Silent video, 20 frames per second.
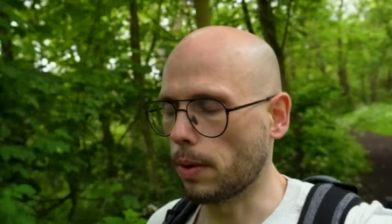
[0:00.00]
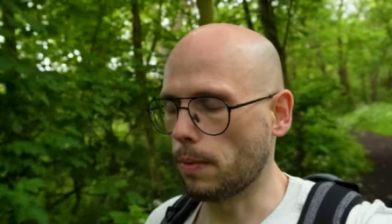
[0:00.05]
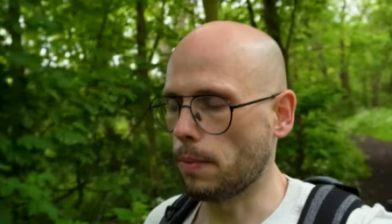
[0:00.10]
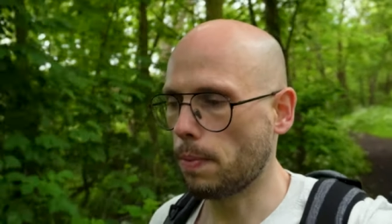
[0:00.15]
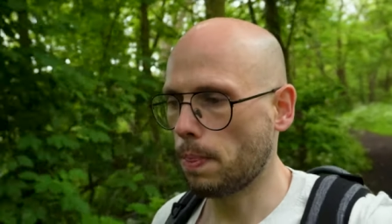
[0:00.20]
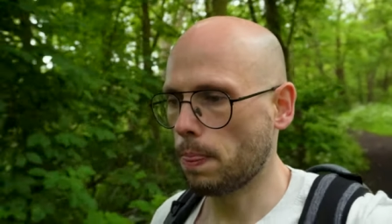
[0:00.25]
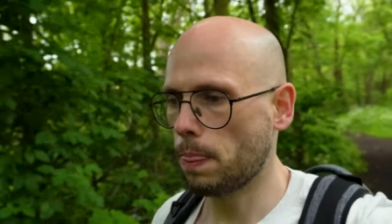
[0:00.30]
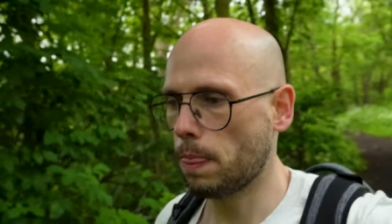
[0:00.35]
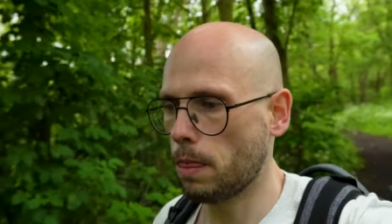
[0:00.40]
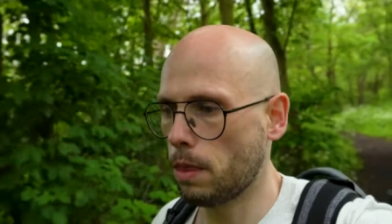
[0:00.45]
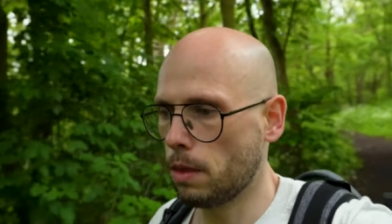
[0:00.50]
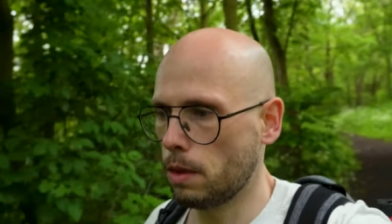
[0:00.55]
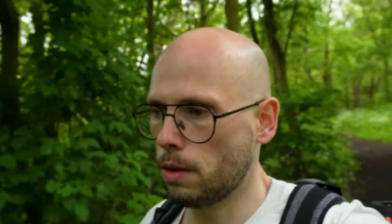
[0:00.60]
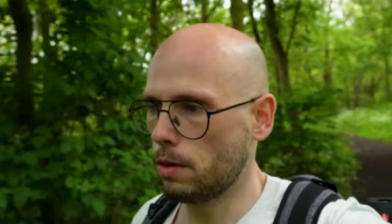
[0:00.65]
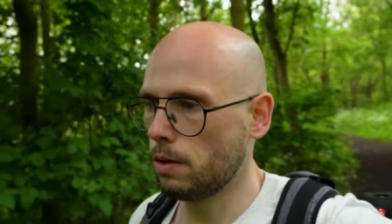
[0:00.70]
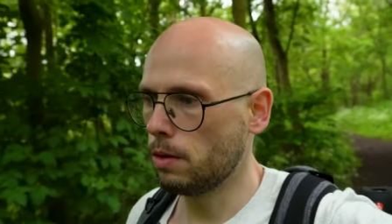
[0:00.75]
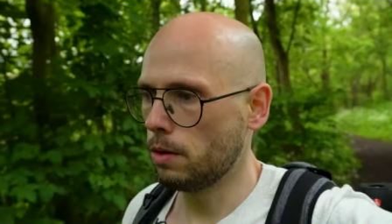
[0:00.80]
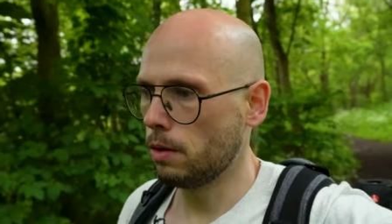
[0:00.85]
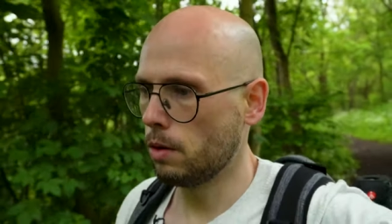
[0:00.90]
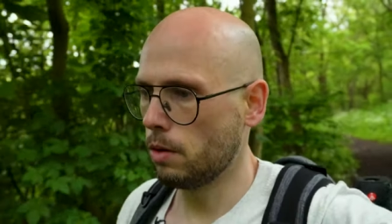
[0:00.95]
I
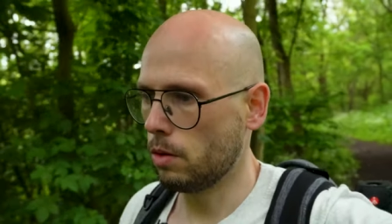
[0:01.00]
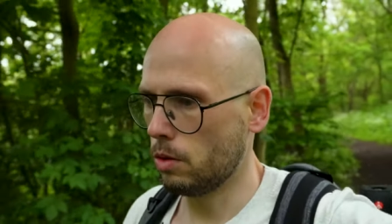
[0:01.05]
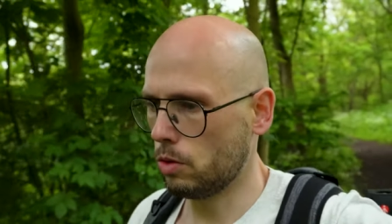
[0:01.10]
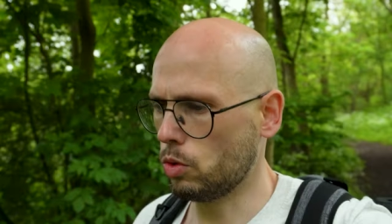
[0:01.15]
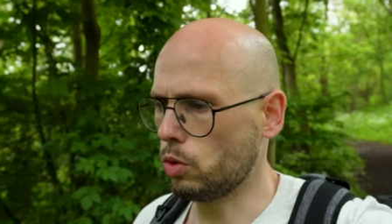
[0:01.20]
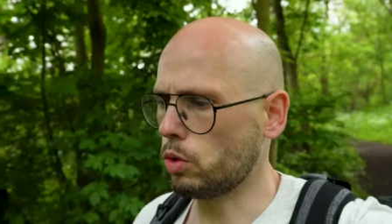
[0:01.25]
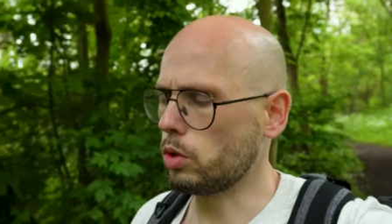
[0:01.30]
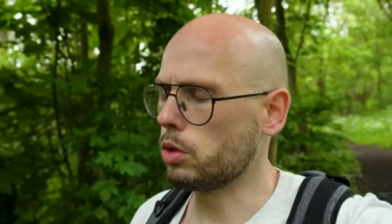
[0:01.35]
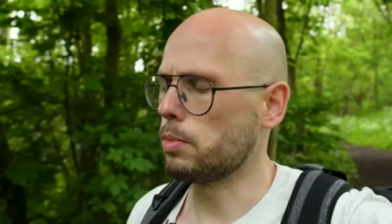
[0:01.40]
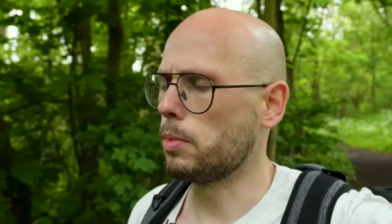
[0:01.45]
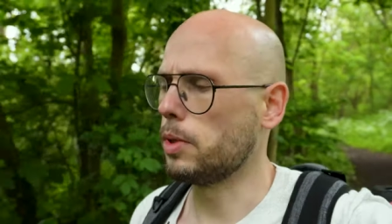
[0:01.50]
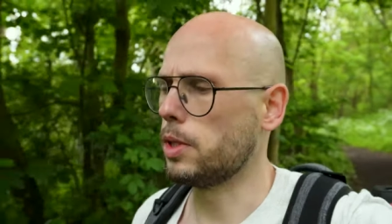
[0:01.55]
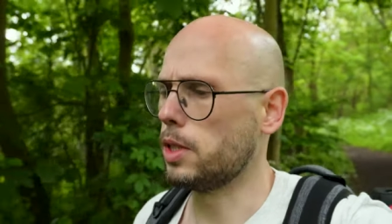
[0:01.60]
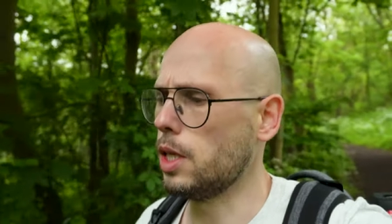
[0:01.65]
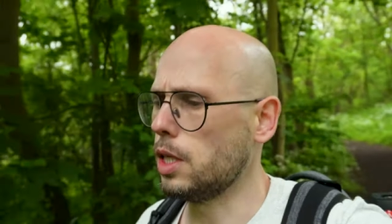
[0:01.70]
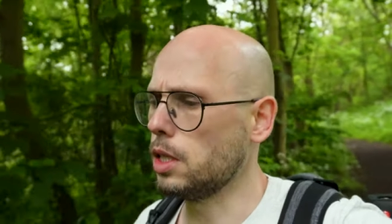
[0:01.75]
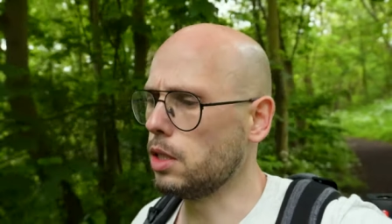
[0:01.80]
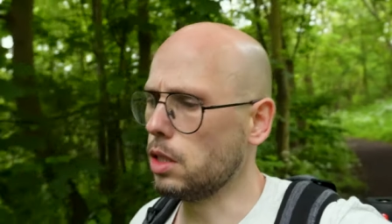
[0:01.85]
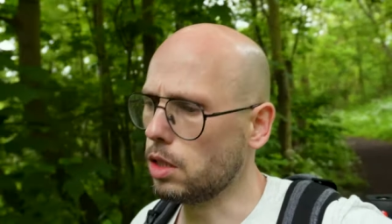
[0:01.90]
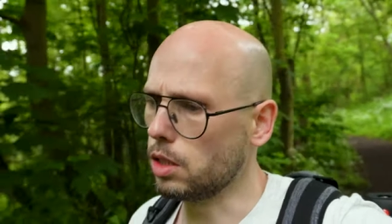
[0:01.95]
was talking to my
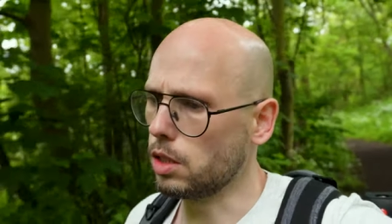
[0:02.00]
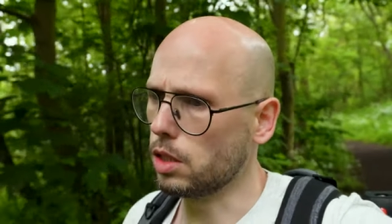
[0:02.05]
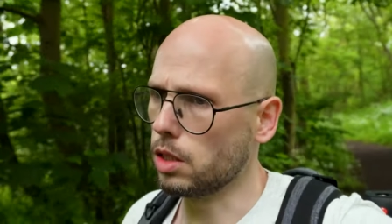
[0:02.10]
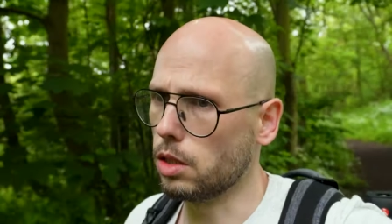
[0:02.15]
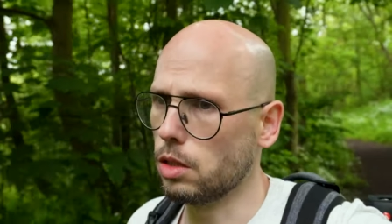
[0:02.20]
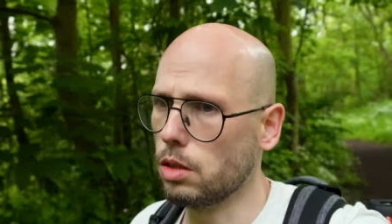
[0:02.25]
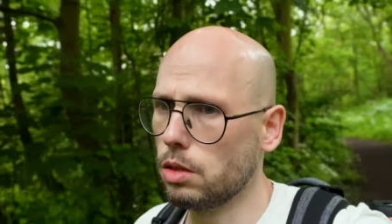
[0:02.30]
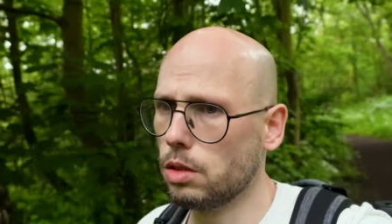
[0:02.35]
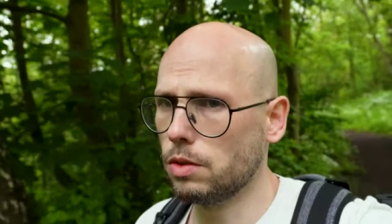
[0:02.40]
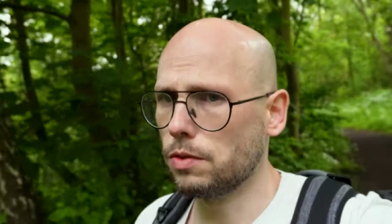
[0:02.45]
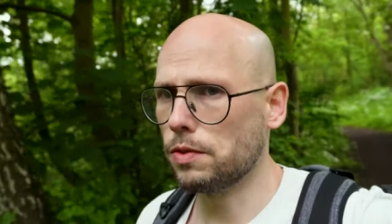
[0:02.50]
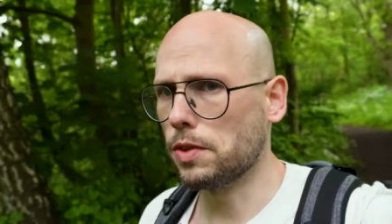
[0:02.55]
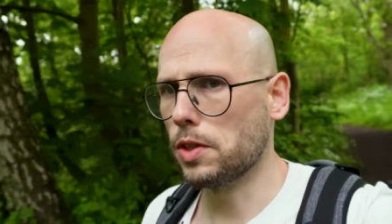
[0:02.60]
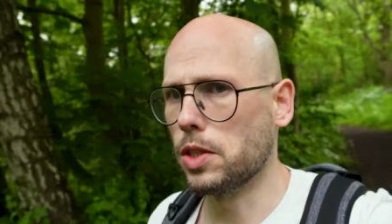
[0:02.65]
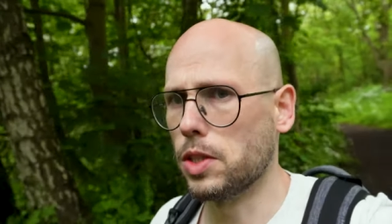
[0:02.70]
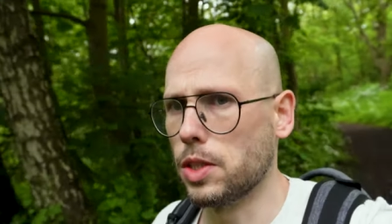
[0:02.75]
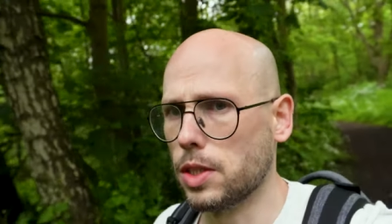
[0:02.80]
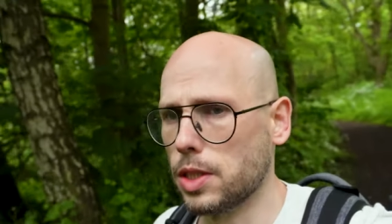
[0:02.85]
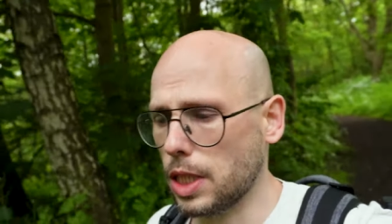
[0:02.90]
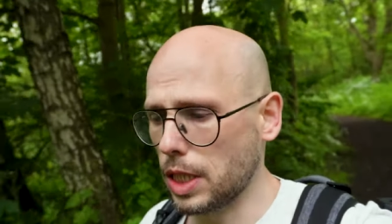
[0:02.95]
dad the other day, a very
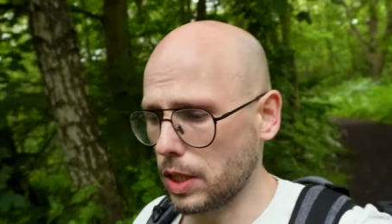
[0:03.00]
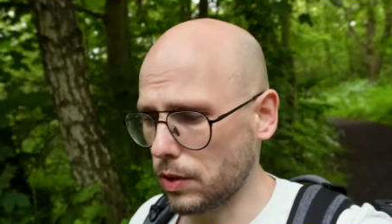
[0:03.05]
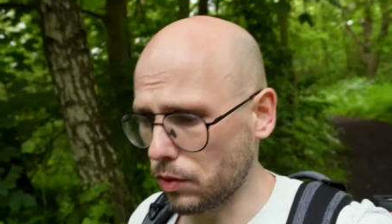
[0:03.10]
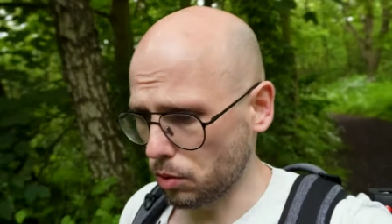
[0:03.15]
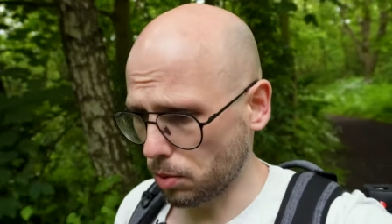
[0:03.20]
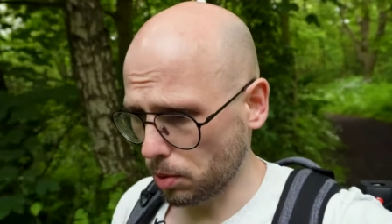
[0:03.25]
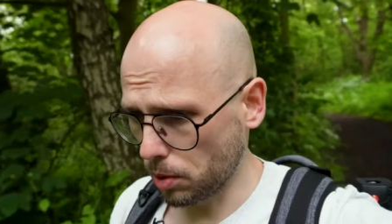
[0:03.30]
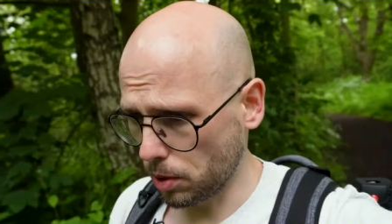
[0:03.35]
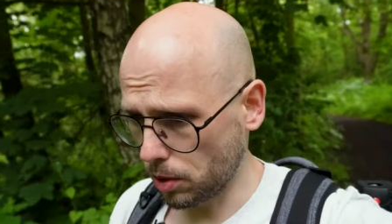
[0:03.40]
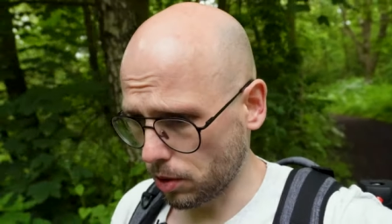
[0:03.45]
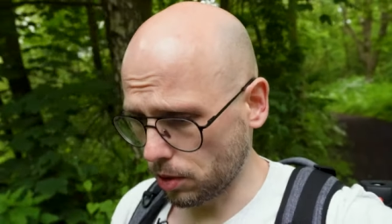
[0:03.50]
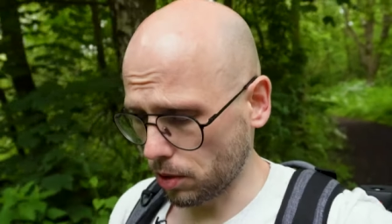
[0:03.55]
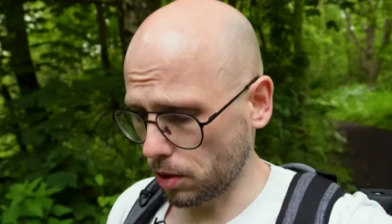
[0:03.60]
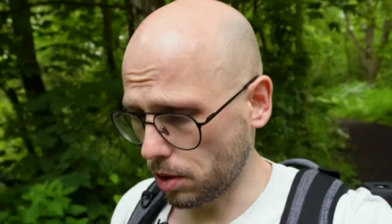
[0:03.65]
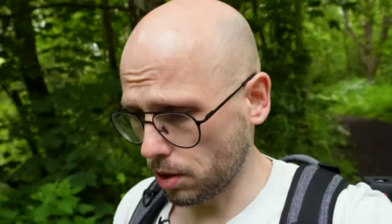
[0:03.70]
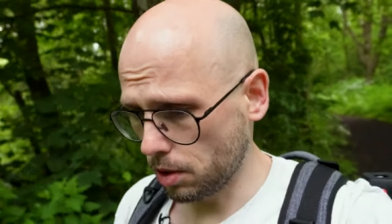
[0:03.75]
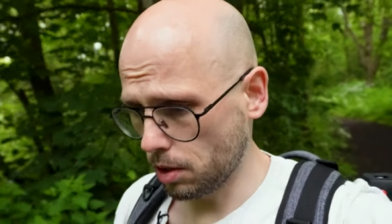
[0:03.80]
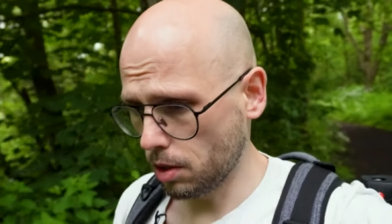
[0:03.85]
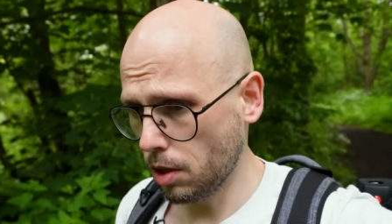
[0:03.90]
successful person.